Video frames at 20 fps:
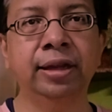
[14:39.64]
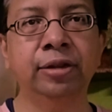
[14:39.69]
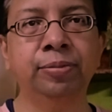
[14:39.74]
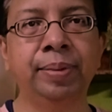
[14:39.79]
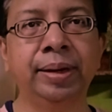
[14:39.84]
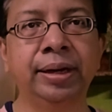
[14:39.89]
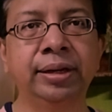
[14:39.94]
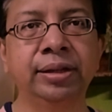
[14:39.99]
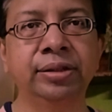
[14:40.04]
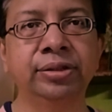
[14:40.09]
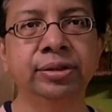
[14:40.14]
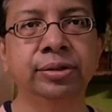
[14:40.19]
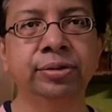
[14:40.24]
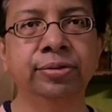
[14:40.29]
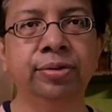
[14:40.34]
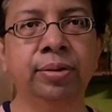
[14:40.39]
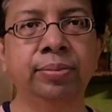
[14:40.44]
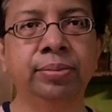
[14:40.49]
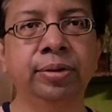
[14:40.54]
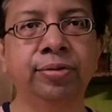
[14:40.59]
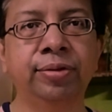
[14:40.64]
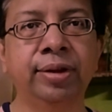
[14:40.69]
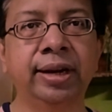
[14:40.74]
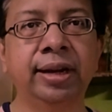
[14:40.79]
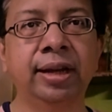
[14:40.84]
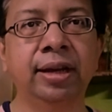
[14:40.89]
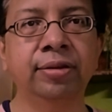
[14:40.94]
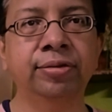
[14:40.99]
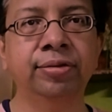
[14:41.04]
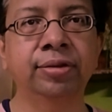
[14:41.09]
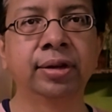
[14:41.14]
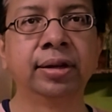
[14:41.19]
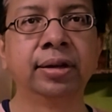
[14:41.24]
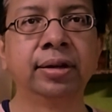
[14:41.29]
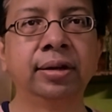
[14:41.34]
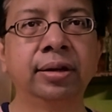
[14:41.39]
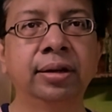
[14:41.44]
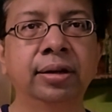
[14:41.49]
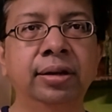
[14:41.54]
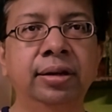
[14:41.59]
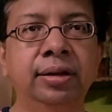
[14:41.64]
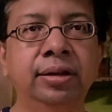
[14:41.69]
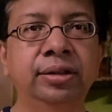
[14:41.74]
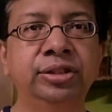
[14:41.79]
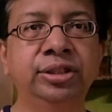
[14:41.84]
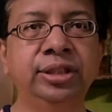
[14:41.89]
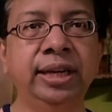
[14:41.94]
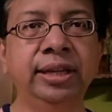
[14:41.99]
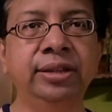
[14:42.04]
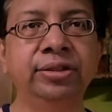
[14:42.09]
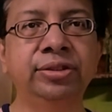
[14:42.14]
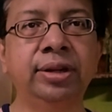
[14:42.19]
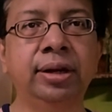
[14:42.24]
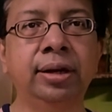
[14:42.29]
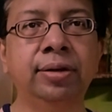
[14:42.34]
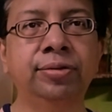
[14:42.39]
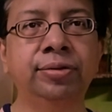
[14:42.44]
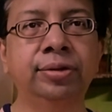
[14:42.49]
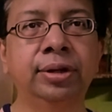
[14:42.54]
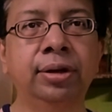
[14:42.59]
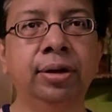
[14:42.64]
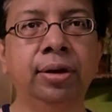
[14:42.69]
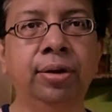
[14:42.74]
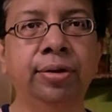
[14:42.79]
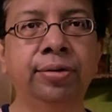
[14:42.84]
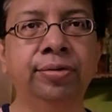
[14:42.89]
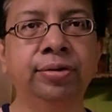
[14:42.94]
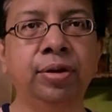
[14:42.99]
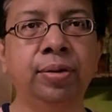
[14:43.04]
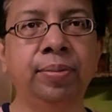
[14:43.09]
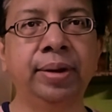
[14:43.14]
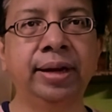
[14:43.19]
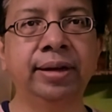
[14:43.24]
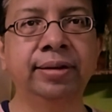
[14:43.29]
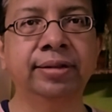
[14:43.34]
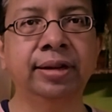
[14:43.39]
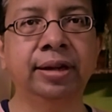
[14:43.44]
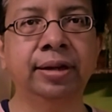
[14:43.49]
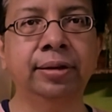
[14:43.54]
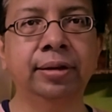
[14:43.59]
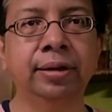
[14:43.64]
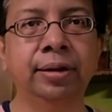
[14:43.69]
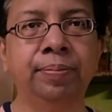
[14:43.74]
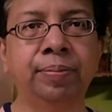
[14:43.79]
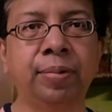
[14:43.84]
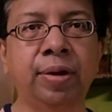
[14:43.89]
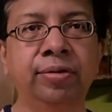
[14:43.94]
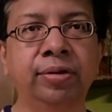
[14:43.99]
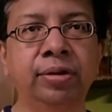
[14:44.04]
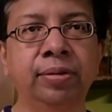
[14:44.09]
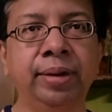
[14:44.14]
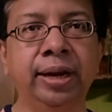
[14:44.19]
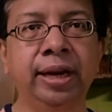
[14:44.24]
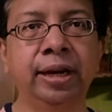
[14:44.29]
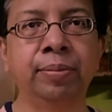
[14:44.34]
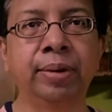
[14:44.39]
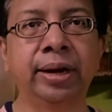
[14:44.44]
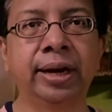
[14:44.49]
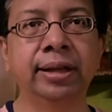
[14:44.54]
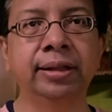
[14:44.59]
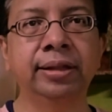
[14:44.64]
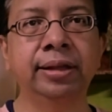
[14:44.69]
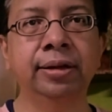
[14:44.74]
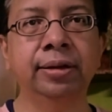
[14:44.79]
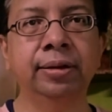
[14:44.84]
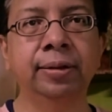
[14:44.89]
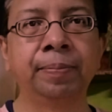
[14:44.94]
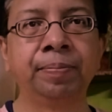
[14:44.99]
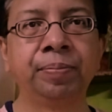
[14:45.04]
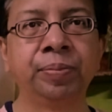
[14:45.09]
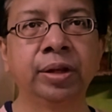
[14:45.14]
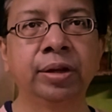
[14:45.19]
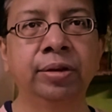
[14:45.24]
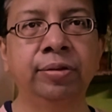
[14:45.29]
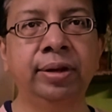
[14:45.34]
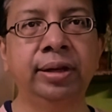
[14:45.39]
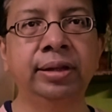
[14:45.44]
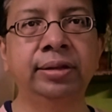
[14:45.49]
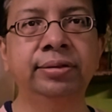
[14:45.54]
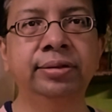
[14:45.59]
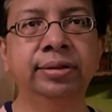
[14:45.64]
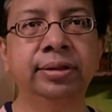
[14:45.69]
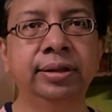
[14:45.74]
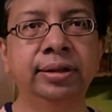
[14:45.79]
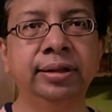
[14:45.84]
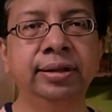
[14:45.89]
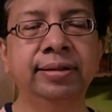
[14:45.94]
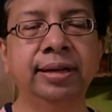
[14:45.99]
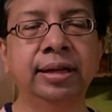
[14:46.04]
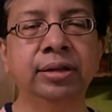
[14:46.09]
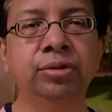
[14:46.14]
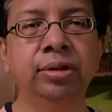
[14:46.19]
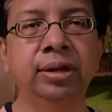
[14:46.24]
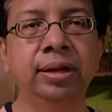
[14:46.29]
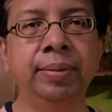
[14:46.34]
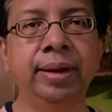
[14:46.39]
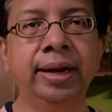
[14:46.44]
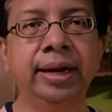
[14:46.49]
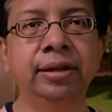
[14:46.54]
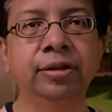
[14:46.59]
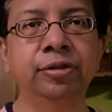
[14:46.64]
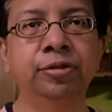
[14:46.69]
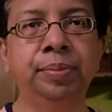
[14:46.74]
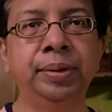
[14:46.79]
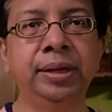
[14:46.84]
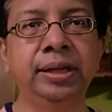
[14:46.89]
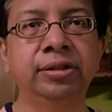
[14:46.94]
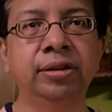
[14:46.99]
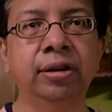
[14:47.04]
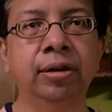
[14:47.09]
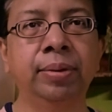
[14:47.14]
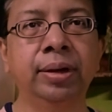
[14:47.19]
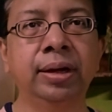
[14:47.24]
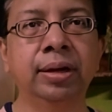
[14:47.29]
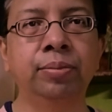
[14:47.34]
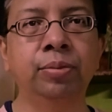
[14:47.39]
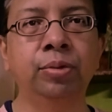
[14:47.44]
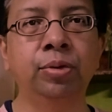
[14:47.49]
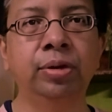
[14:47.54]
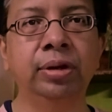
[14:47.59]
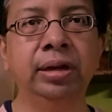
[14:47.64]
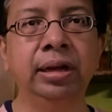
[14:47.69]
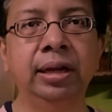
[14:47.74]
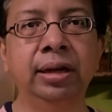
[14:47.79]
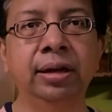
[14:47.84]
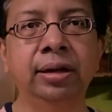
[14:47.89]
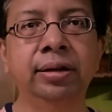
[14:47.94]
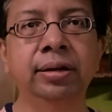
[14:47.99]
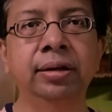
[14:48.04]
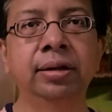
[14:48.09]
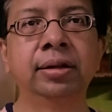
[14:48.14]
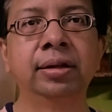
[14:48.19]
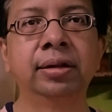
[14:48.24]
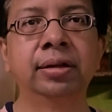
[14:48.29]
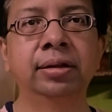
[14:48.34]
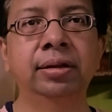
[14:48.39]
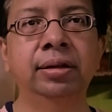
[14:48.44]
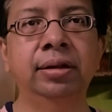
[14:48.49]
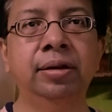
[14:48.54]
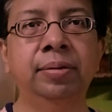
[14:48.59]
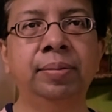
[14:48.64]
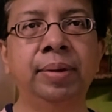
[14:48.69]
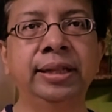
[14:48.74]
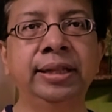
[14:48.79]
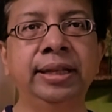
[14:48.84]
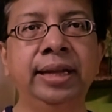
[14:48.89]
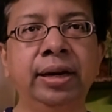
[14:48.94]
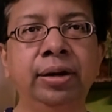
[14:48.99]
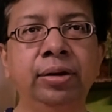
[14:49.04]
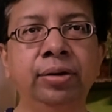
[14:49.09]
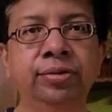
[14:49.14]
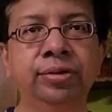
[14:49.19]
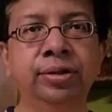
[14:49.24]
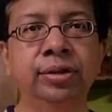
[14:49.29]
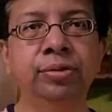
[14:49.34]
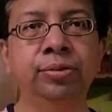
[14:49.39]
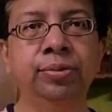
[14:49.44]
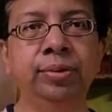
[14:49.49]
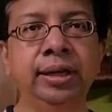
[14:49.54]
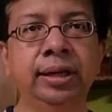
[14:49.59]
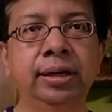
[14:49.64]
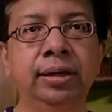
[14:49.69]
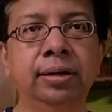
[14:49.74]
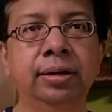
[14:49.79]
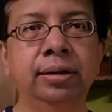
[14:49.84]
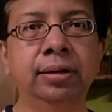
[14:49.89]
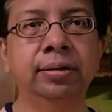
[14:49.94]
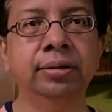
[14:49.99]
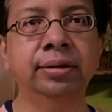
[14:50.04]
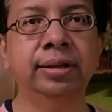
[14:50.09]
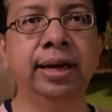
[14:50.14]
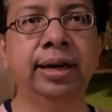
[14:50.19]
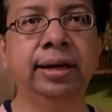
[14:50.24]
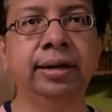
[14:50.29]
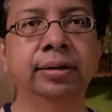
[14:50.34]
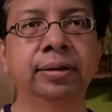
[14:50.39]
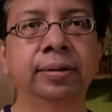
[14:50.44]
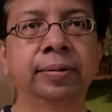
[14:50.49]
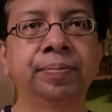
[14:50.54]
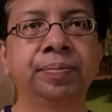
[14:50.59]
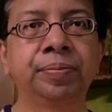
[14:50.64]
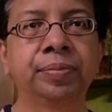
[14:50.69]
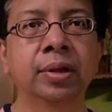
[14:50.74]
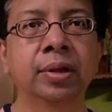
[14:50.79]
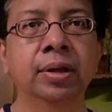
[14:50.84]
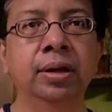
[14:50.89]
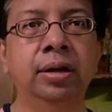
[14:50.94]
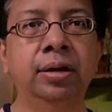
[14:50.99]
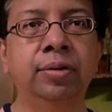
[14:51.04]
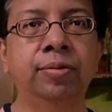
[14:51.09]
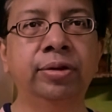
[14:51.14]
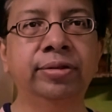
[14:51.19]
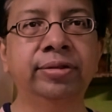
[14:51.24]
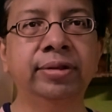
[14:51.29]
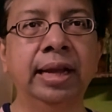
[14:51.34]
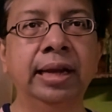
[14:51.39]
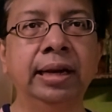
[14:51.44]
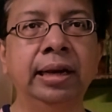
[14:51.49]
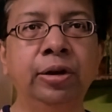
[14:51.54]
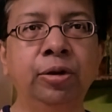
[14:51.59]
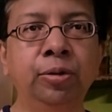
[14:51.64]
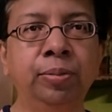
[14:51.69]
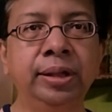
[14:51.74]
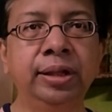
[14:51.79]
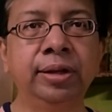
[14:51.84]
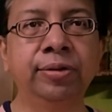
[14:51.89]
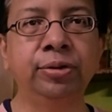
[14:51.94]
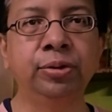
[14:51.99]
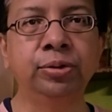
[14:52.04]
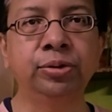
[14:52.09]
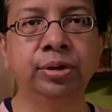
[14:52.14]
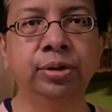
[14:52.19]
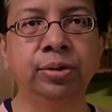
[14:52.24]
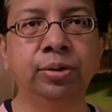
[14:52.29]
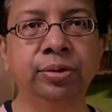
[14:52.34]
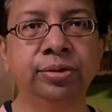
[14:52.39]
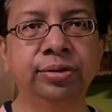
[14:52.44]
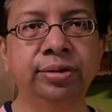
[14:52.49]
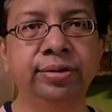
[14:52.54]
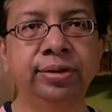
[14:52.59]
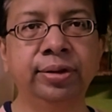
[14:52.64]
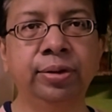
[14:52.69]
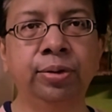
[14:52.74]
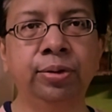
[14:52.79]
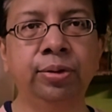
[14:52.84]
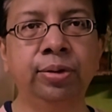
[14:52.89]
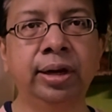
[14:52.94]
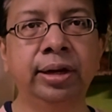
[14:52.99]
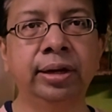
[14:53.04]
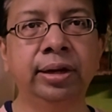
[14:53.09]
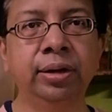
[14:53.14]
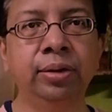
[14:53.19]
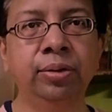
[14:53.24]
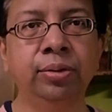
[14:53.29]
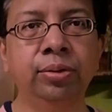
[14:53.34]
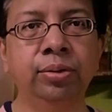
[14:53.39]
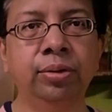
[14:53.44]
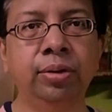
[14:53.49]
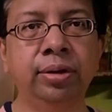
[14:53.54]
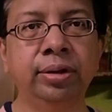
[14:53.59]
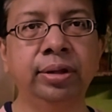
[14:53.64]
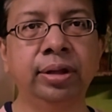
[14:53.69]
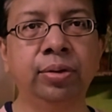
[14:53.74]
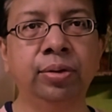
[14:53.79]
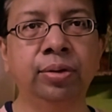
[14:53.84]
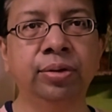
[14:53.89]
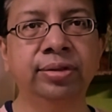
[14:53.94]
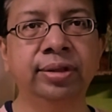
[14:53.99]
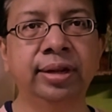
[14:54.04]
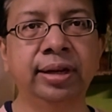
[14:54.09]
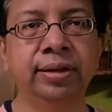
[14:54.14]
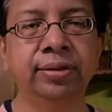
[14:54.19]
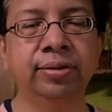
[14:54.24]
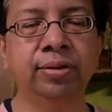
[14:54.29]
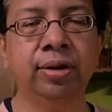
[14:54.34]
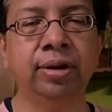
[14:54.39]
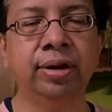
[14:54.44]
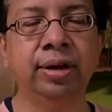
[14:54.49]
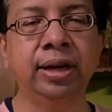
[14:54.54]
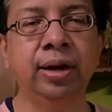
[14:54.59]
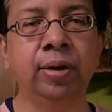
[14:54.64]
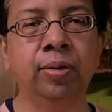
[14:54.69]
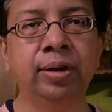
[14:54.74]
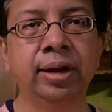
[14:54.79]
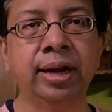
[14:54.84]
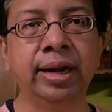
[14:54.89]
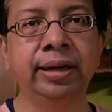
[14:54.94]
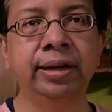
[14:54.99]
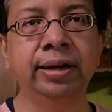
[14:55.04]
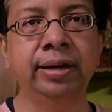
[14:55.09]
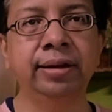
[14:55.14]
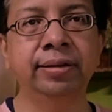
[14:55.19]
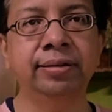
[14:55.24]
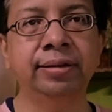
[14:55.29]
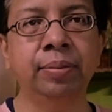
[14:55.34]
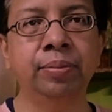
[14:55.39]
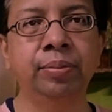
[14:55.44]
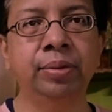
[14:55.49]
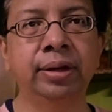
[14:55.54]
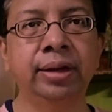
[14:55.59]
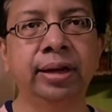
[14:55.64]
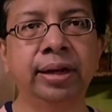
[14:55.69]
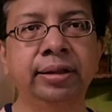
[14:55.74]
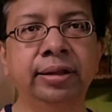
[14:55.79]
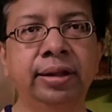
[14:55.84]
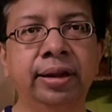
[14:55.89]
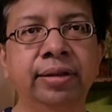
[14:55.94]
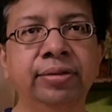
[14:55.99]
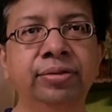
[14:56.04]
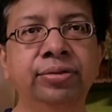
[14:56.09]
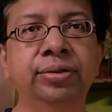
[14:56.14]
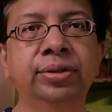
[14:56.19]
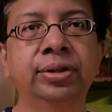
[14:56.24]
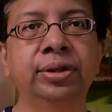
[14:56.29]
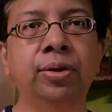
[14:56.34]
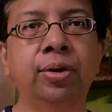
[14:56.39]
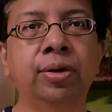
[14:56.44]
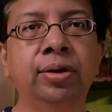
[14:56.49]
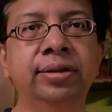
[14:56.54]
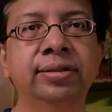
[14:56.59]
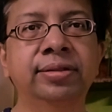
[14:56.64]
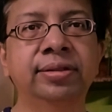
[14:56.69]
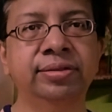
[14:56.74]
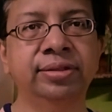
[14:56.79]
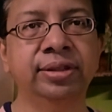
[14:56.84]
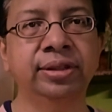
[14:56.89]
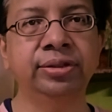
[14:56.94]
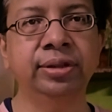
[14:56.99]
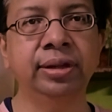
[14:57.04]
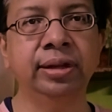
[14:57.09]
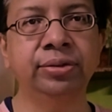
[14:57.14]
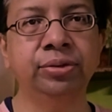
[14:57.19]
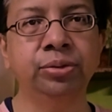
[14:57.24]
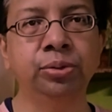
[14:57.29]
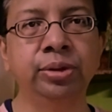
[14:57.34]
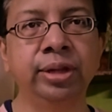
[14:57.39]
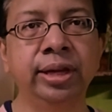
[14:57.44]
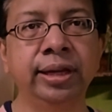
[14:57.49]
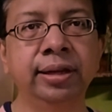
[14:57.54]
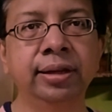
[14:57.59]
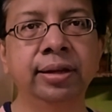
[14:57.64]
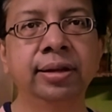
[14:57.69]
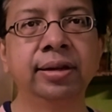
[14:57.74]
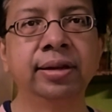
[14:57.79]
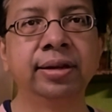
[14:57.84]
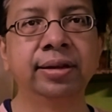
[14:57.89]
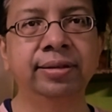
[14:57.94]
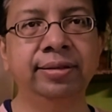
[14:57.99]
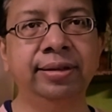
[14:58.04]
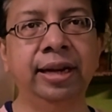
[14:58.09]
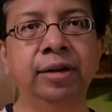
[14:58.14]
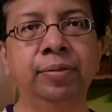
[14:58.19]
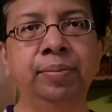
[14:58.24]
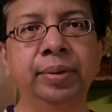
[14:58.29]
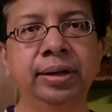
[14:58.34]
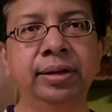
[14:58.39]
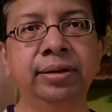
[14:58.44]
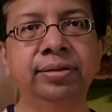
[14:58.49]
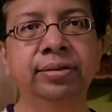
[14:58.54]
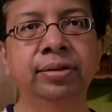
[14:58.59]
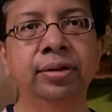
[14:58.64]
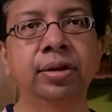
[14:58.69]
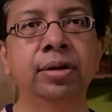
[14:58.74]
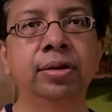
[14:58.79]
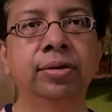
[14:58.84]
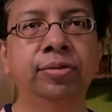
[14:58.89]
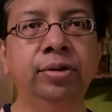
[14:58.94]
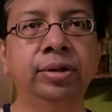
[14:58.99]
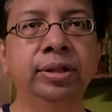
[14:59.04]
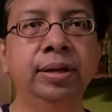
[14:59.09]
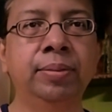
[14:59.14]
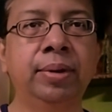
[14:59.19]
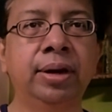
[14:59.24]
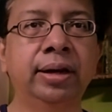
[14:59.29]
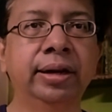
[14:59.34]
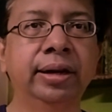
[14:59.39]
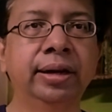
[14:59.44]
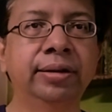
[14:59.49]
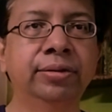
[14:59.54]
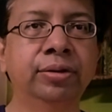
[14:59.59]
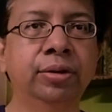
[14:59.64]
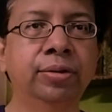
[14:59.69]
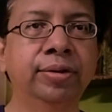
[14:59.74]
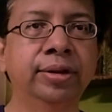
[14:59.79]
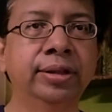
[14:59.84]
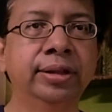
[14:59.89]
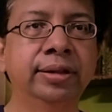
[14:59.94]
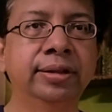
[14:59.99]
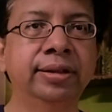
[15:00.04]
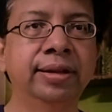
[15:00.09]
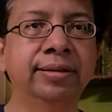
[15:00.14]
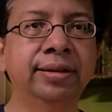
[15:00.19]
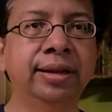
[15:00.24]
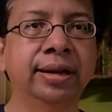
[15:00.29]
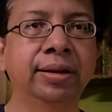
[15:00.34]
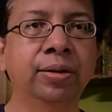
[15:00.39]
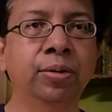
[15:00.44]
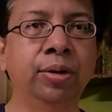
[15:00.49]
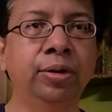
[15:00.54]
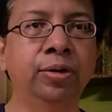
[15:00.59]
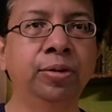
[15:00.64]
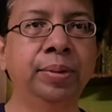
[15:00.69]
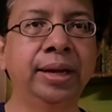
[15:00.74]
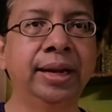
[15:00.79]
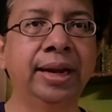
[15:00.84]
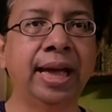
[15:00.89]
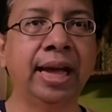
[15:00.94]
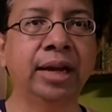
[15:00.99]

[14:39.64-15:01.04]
expectations from the Fed have changed after a lot of comments that Powell made. But I think once he's actually made his speech, it will become more clear by the end of this week that what's likely to be the future course. Is he going to continue on the course that he's already outlined in December, and the rest of the talk is essentially soothing statements for the markets or whether there's going to be an